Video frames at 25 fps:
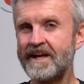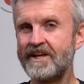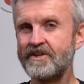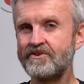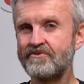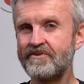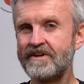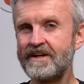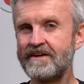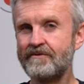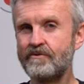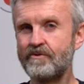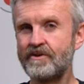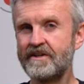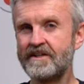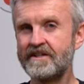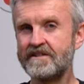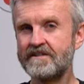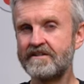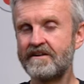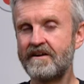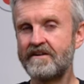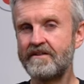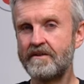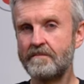entry-level
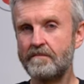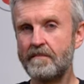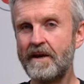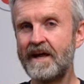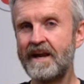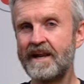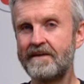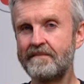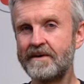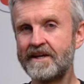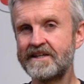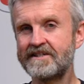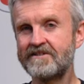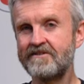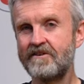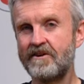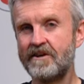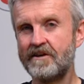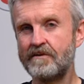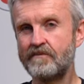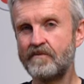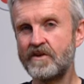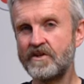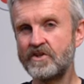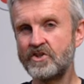lids like the Bell
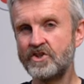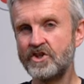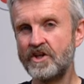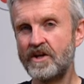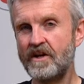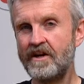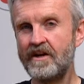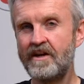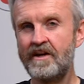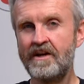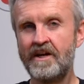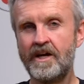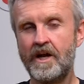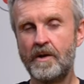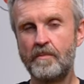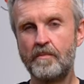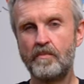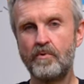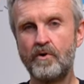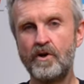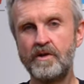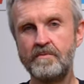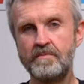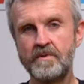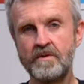MX-9 Adventure and
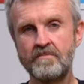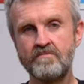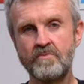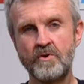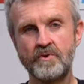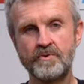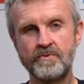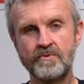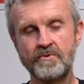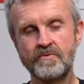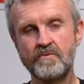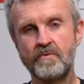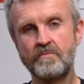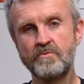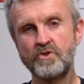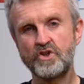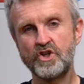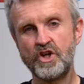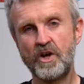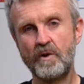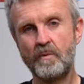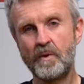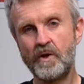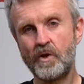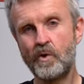premium models from
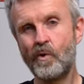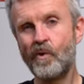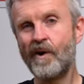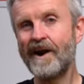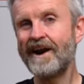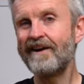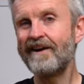Shoei or